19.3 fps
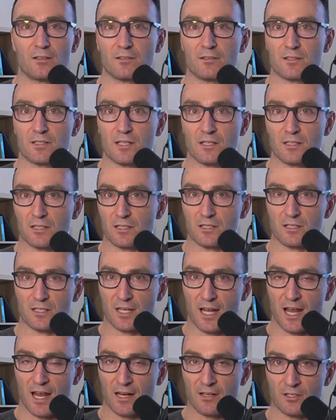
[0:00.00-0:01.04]
sit to
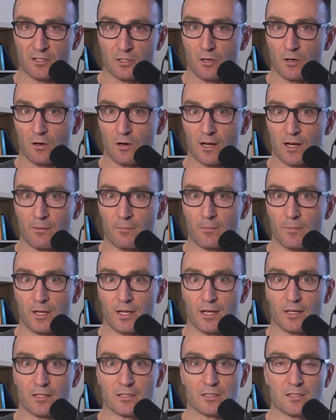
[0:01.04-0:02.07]
stand time,
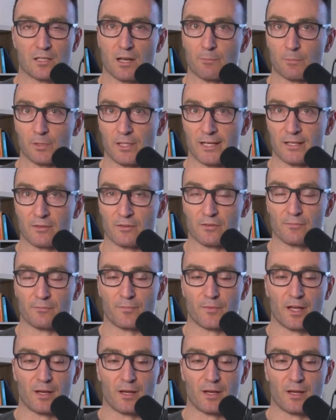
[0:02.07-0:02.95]
uh, step length.